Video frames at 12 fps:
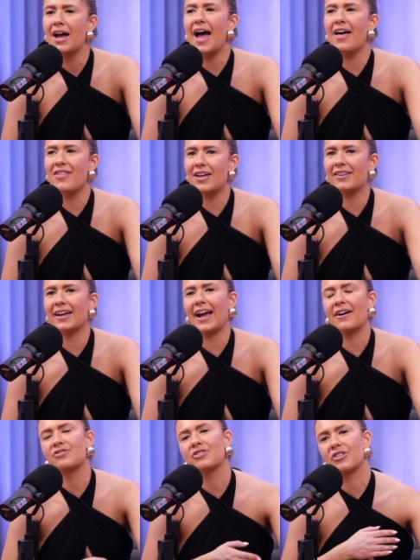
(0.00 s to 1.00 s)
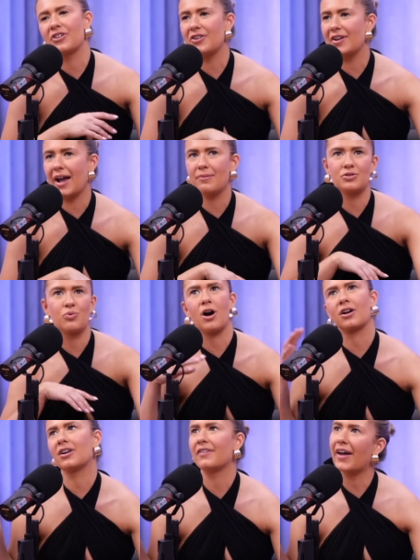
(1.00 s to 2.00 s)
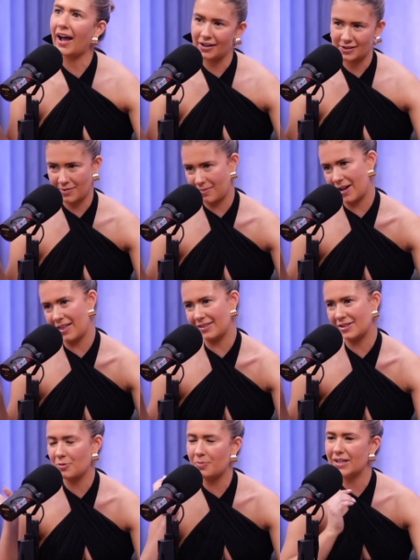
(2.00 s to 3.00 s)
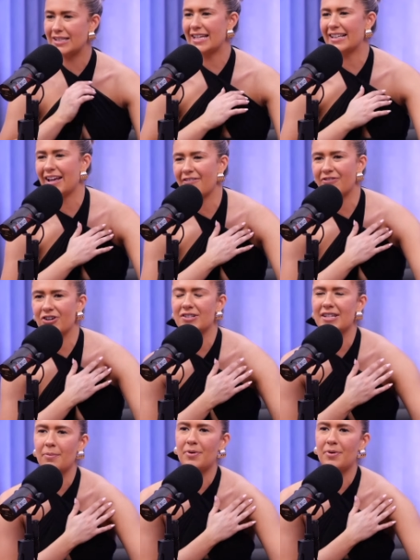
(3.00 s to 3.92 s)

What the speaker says: And then, like, after the third day, I'm just walking around the house in my bathing suit, but it's, like, that first day.